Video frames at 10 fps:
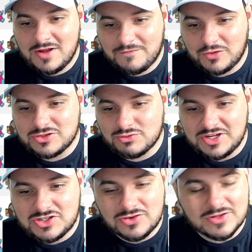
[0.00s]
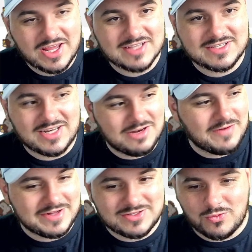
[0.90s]
First regional, he gets an
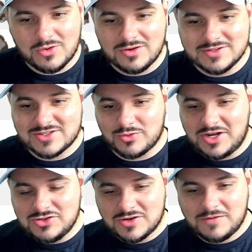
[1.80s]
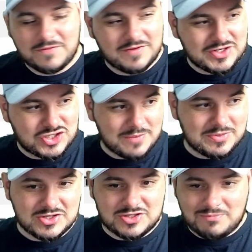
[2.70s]
invite to Worlds, 350
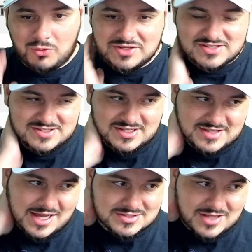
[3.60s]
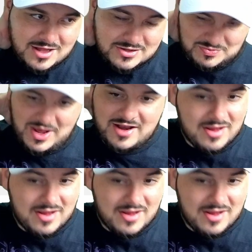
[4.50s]
championship points, $6,000, man.